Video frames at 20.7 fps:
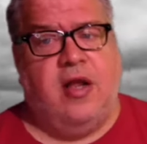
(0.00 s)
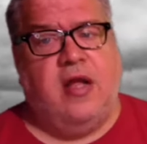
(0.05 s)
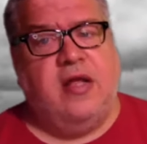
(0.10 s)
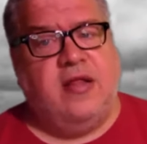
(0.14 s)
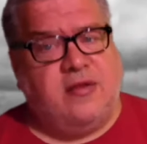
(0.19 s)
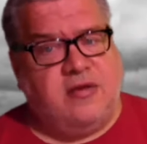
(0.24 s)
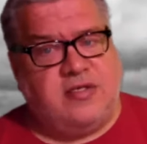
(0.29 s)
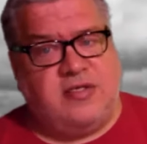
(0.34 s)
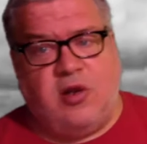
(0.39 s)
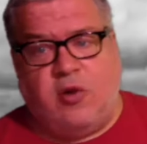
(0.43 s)

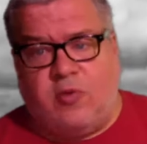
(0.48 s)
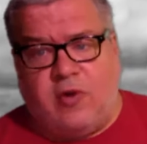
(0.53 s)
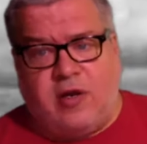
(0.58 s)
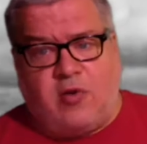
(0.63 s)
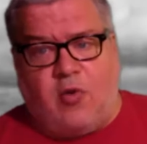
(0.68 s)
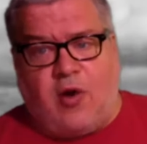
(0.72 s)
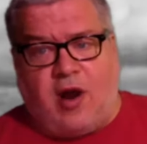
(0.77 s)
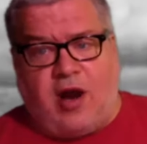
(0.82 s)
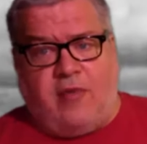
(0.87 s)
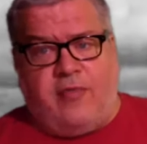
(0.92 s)
There's no
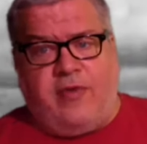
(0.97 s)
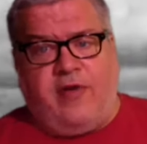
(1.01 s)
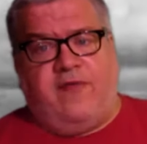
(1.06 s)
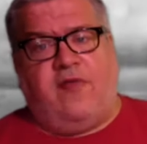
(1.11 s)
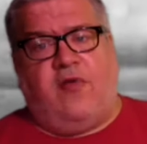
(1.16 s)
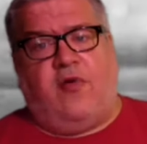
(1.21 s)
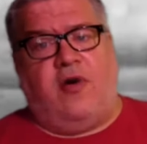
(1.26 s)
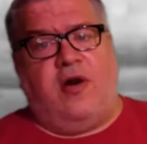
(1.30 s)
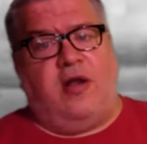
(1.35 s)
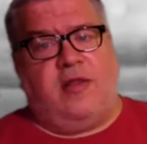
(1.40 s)
requirement
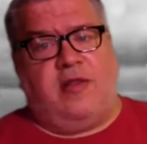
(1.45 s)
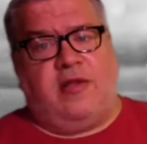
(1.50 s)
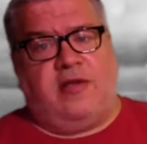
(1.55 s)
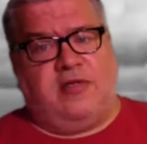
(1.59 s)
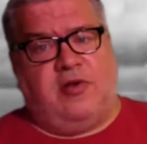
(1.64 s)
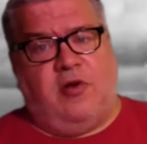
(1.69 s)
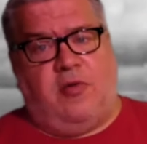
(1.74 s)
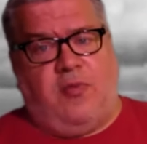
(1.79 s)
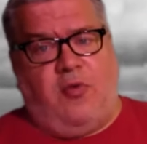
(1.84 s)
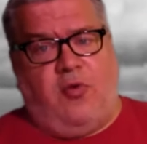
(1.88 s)
for it. There's
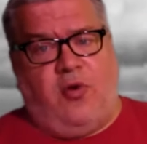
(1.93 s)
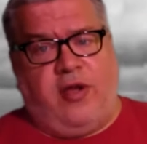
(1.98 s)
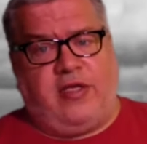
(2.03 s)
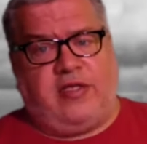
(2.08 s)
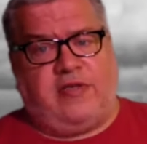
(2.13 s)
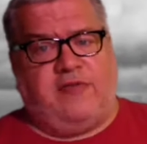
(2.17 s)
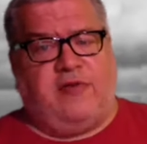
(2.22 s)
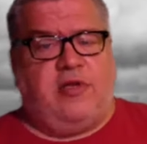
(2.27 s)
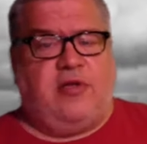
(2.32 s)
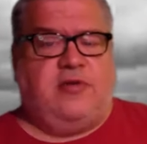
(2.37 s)
no points
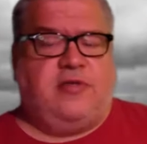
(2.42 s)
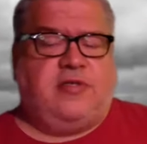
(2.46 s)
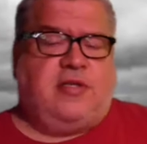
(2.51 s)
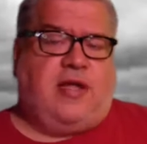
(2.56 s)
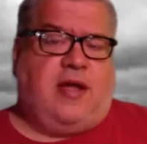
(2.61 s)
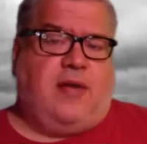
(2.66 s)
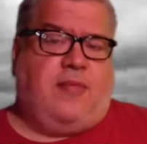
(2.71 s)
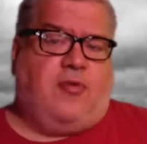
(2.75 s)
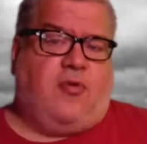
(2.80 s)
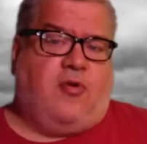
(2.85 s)
for using
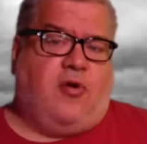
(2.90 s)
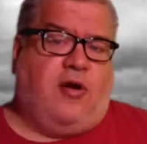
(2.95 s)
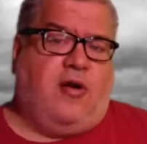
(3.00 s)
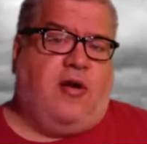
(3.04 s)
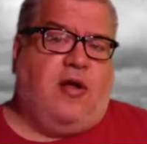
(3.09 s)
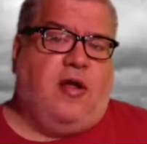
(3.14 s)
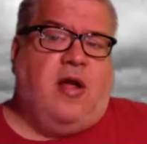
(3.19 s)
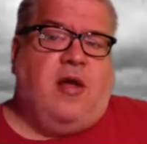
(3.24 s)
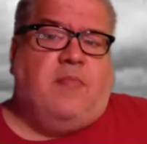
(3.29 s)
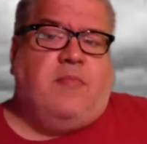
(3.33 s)
that board,
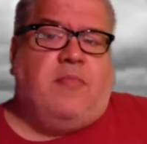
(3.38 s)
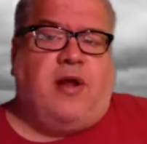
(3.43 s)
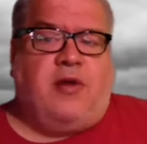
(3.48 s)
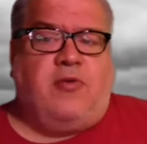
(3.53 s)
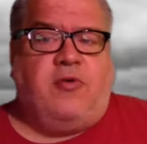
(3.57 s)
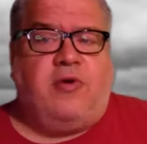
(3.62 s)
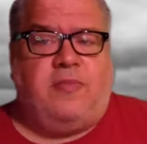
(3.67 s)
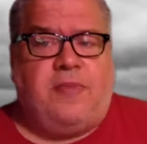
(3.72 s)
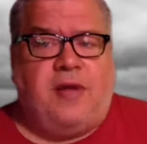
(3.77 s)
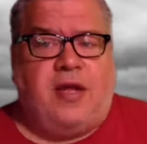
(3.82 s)
but it
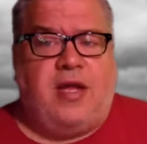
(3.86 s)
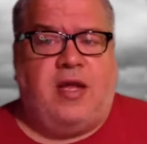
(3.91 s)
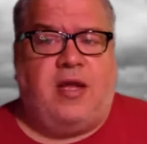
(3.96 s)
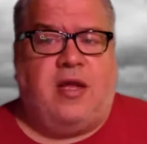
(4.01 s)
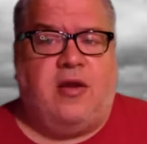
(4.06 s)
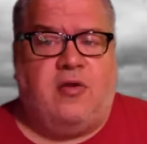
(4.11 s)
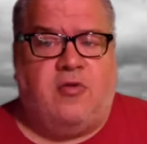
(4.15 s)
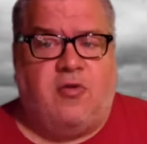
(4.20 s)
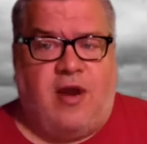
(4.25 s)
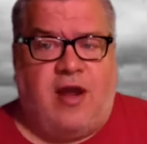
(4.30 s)
would be
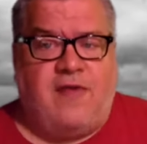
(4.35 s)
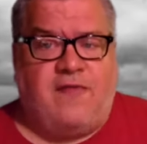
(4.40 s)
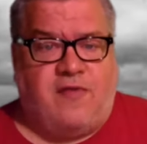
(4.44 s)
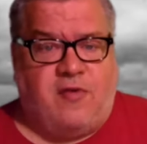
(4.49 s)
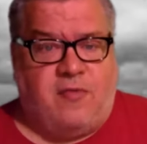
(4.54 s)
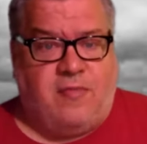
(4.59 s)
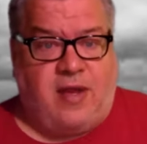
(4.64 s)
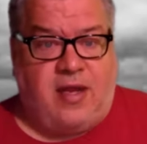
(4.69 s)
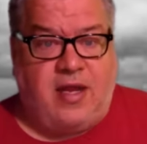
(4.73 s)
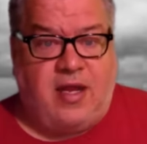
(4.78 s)
great for
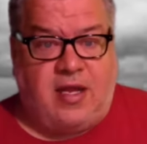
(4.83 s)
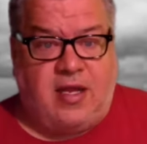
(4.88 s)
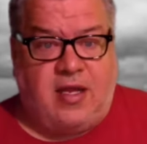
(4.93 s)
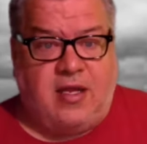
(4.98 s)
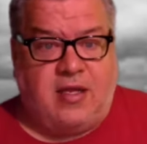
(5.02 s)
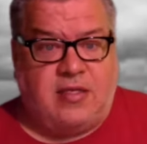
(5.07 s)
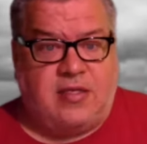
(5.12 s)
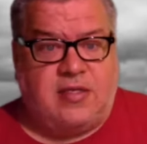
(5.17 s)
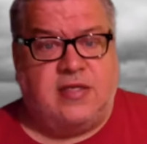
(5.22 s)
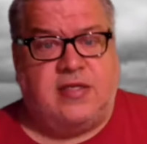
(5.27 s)
me
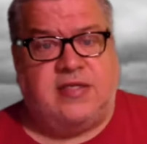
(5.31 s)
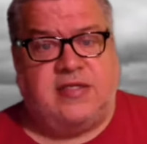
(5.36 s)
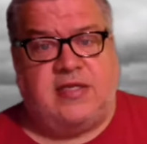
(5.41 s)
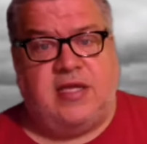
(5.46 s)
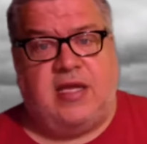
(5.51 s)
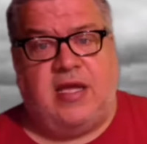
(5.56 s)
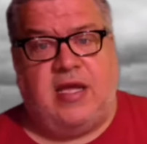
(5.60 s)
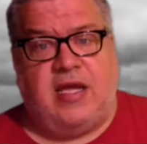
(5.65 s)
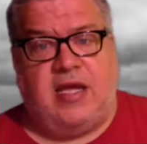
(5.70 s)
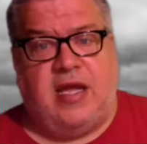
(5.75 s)
to
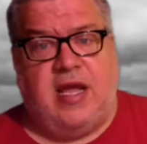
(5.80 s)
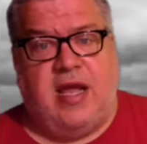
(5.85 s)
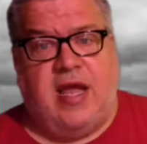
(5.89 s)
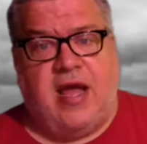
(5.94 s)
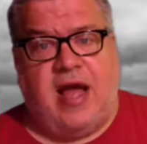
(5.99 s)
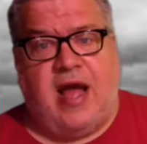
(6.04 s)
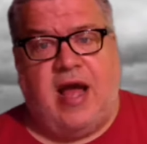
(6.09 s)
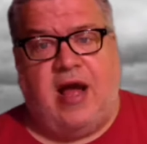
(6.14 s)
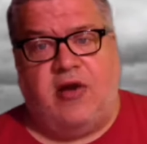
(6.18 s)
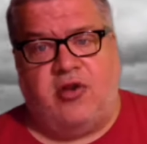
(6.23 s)
see
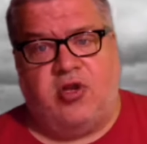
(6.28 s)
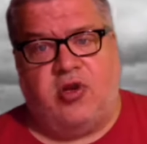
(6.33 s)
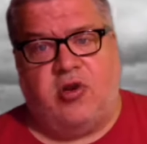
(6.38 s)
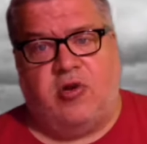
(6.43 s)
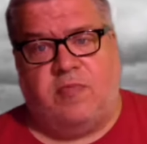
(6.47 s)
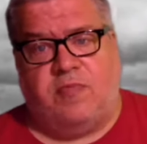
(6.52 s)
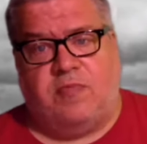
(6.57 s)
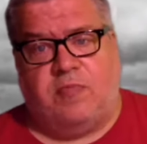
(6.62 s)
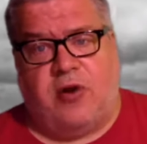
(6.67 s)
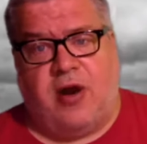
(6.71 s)
how
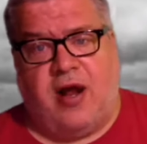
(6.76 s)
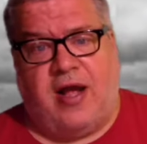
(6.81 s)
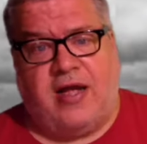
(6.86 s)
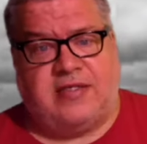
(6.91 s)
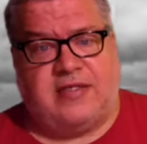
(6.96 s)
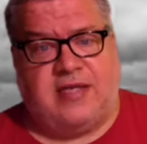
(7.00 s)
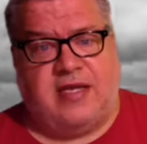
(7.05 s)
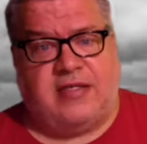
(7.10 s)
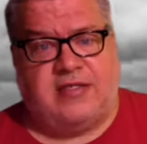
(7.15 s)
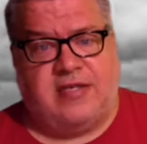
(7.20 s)
you're
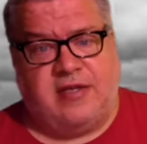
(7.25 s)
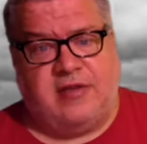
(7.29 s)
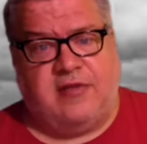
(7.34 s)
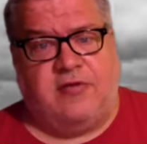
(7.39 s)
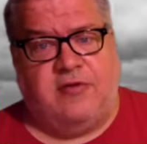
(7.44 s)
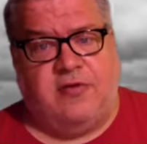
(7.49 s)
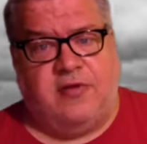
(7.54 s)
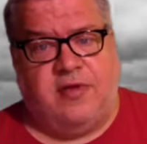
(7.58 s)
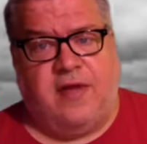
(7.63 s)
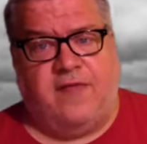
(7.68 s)
processing
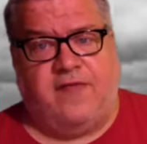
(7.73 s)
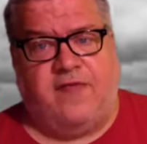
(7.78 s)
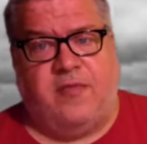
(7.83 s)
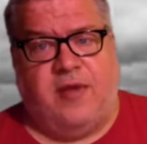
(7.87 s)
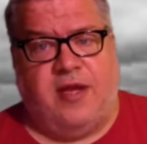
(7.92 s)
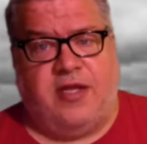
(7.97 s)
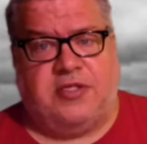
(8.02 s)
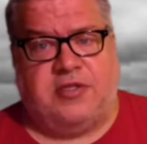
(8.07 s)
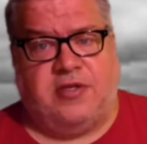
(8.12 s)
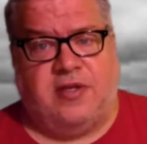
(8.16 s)
through the
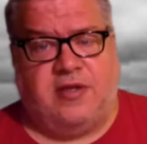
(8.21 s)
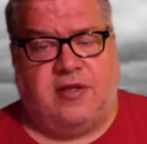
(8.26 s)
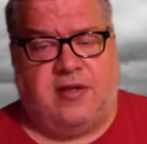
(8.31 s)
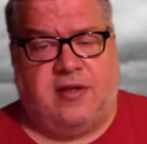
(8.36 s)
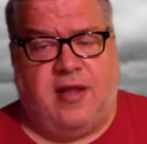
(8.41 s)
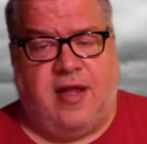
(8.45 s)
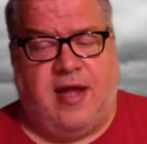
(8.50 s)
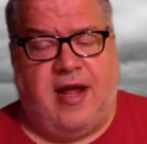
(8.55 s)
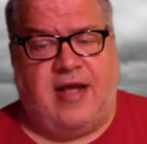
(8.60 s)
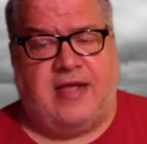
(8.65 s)
information of the
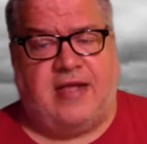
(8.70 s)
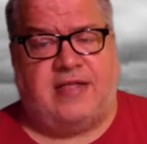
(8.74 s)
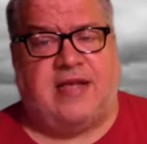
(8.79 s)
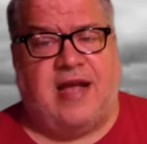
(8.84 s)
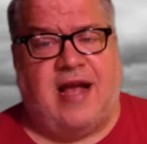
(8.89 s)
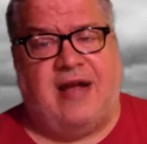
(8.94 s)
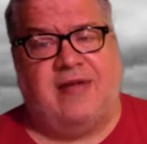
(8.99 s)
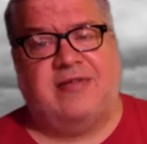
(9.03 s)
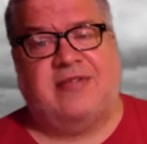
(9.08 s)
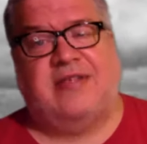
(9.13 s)
class
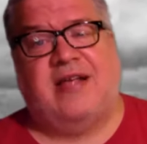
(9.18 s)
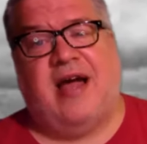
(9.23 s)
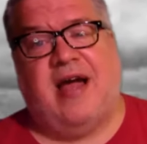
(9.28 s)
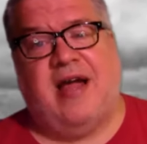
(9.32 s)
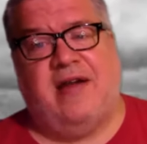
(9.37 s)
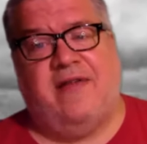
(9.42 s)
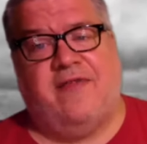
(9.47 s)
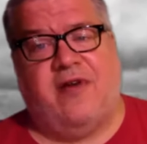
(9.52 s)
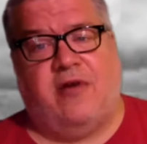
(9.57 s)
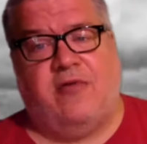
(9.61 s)
outside
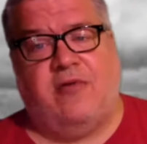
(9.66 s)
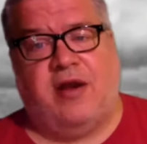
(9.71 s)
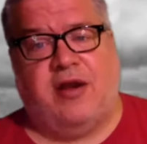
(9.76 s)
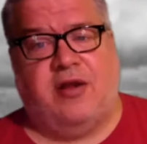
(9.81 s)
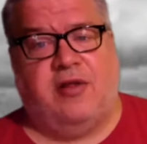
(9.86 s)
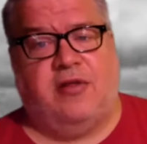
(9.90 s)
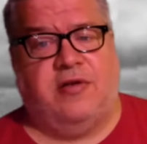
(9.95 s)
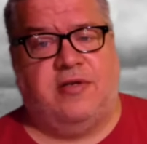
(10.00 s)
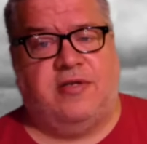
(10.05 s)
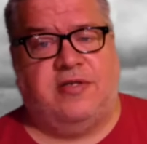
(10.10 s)
of our
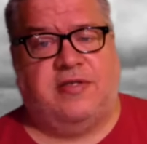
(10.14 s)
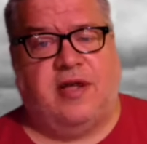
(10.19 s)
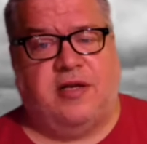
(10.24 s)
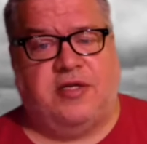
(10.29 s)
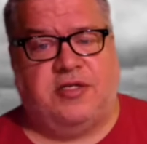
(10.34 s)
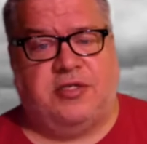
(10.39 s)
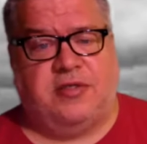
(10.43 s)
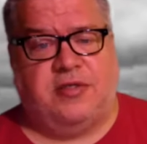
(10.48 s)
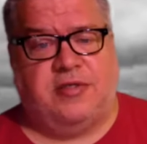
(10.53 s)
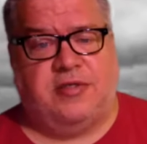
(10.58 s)
regular
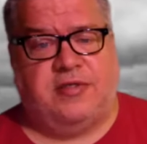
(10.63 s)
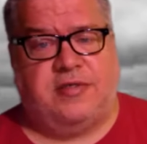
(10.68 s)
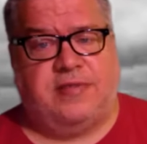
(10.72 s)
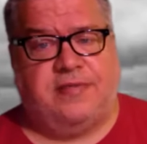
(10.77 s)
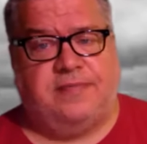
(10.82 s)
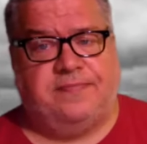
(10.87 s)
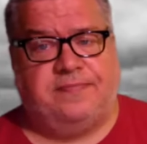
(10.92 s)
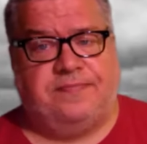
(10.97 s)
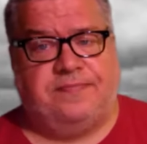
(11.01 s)
discussions.